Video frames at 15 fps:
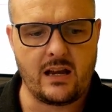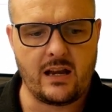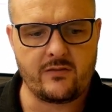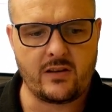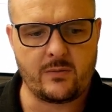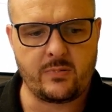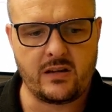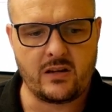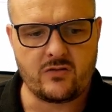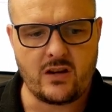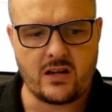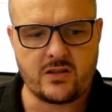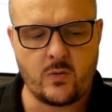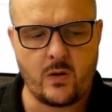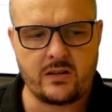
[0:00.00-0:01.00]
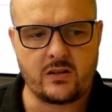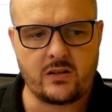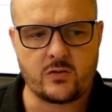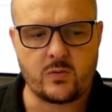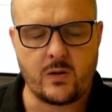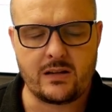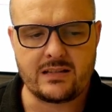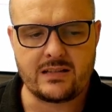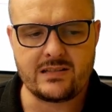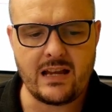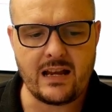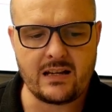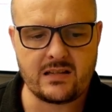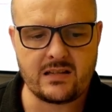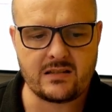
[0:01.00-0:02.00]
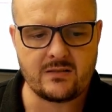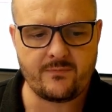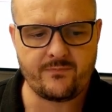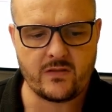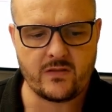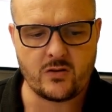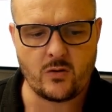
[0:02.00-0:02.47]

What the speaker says: I have the IP address 20.26.